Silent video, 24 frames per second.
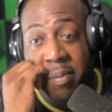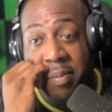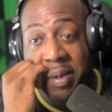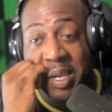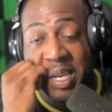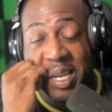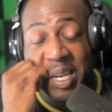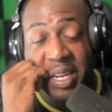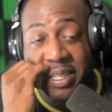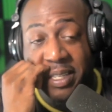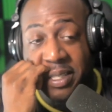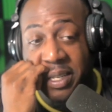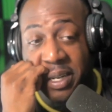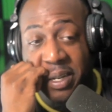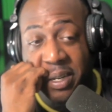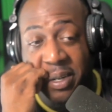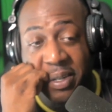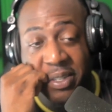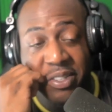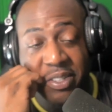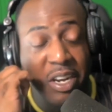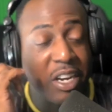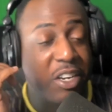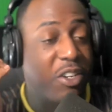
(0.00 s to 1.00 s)
because they're
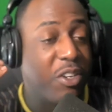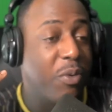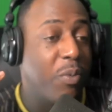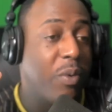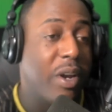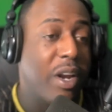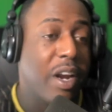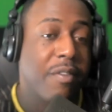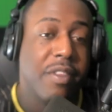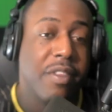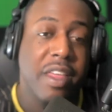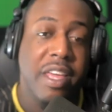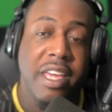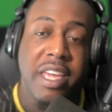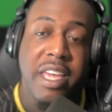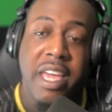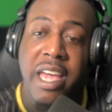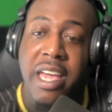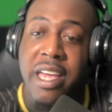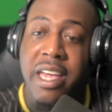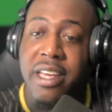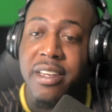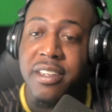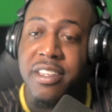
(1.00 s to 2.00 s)
going to try to do whatever they
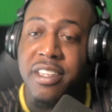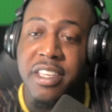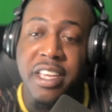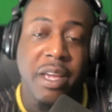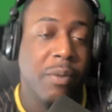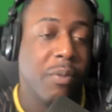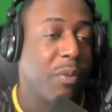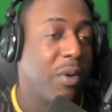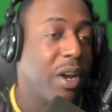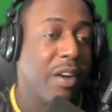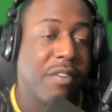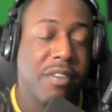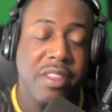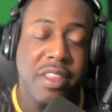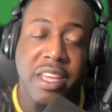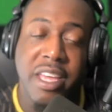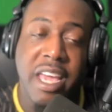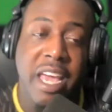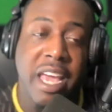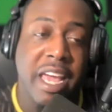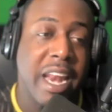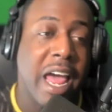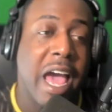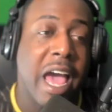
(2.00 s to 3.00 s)
can to get whatever they
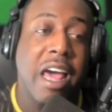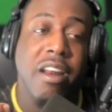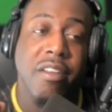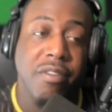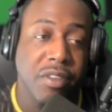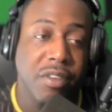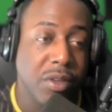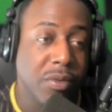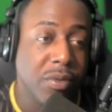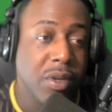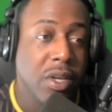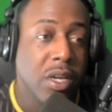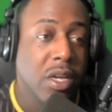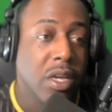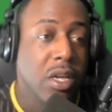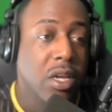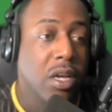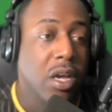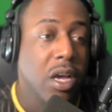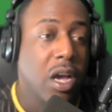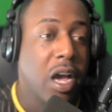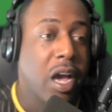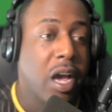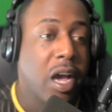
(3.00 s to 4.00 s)
can out of you.
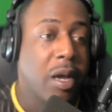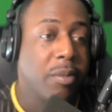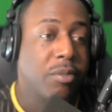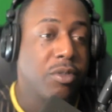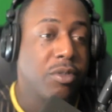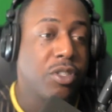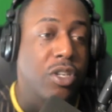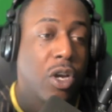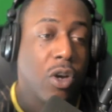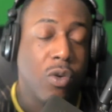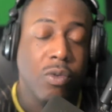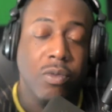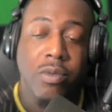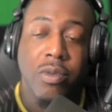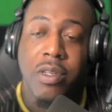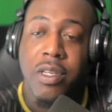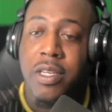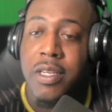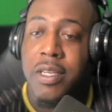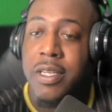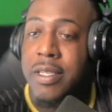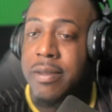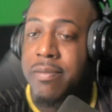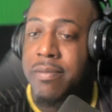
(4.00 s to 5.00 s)
Um, so
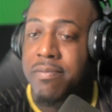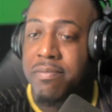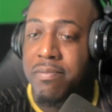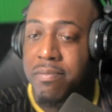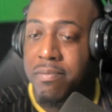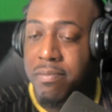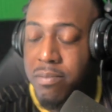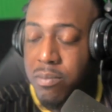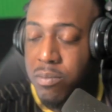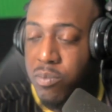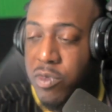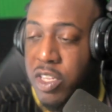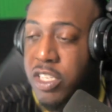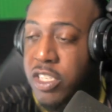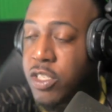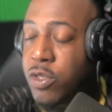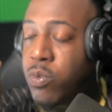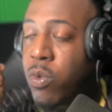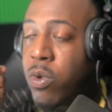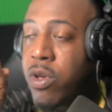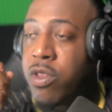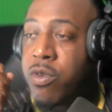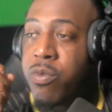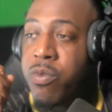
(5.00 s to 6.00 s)
this
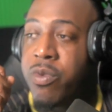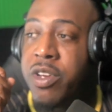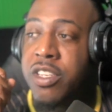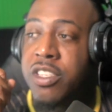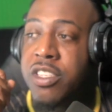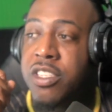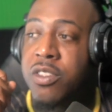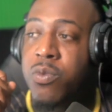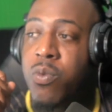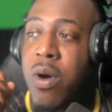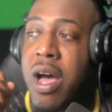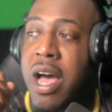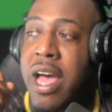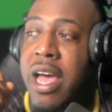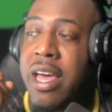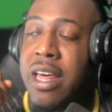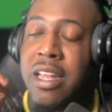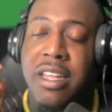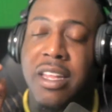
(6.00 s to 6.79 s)
is one of the reasons why